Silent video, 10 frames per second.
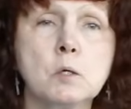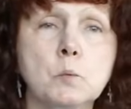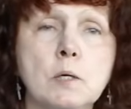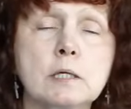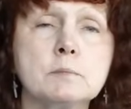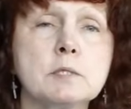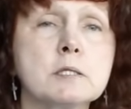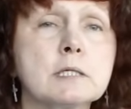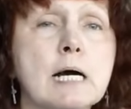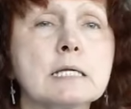Welcome to
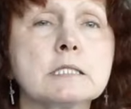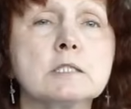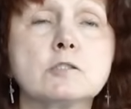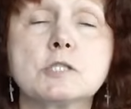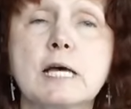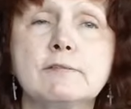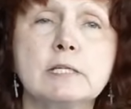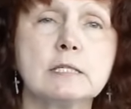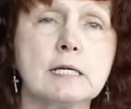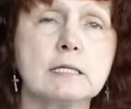the
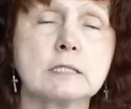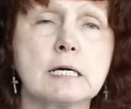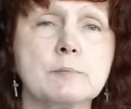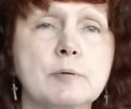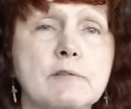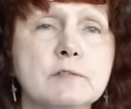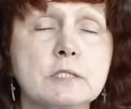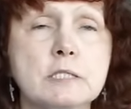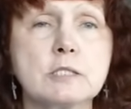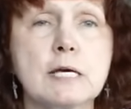Godshealer7 End Time
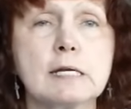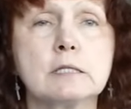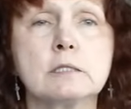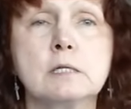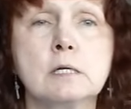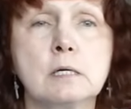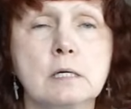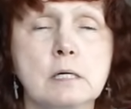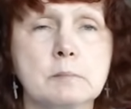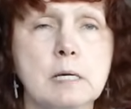Prophecy Channel.
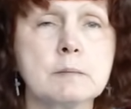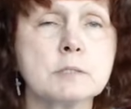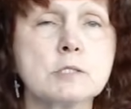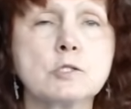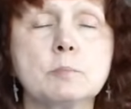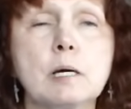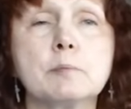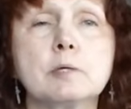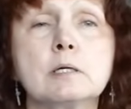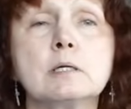I'm Sister
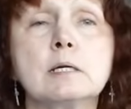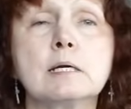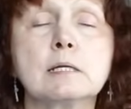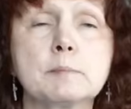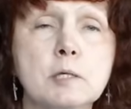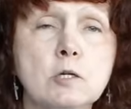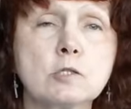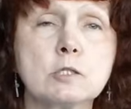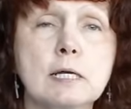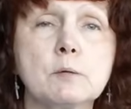Barbara, and I'm here
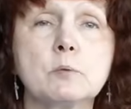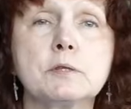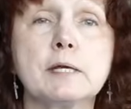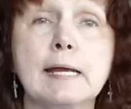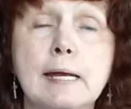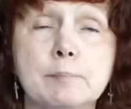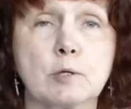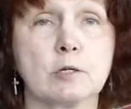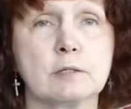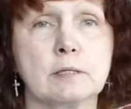today with
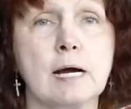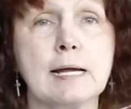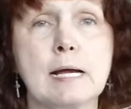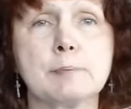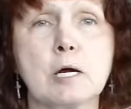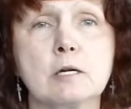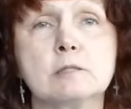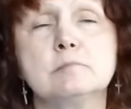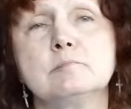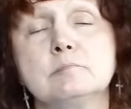Amber. Hi, Amber.
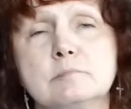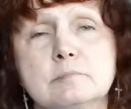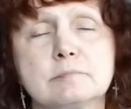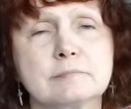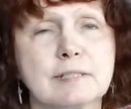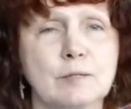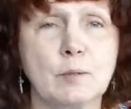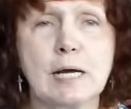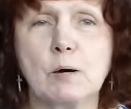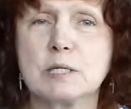Hi.
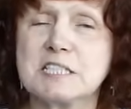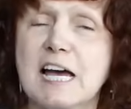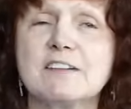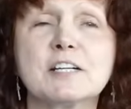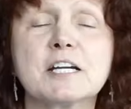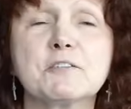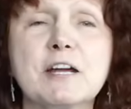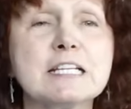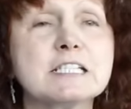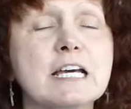We always have a
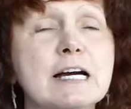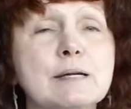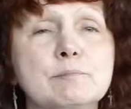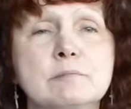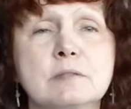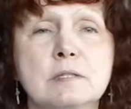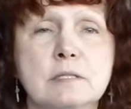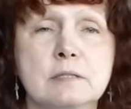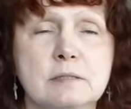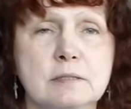great time. Yes,
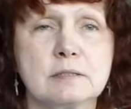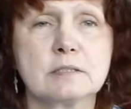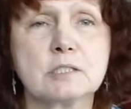we do.